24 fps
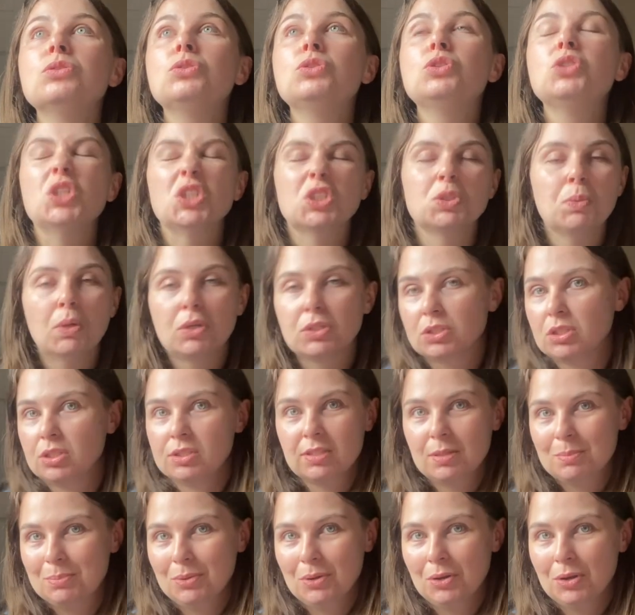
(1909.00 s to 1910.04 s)
just want to
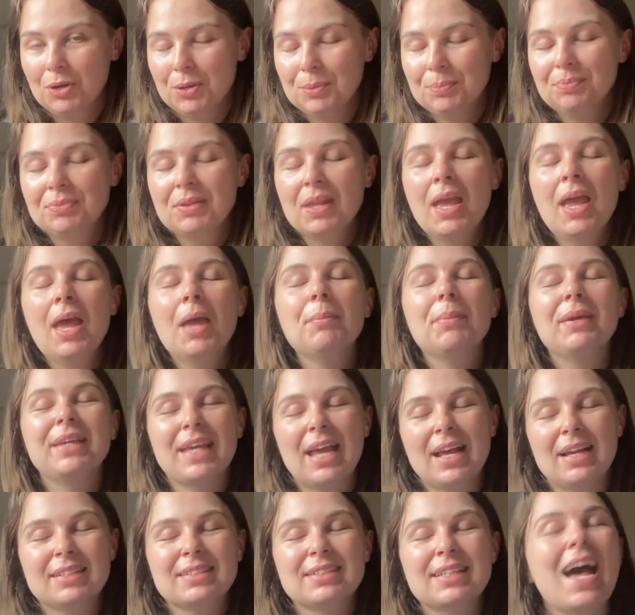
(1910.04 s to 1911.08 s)
support. But
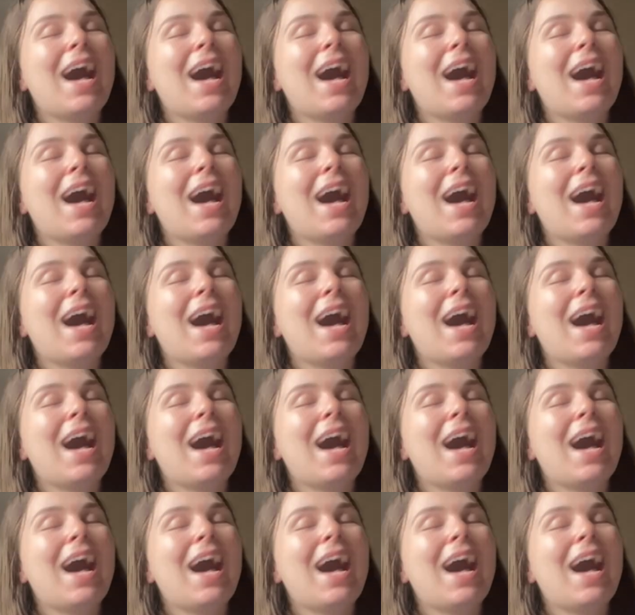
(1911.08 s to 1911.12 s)
yes,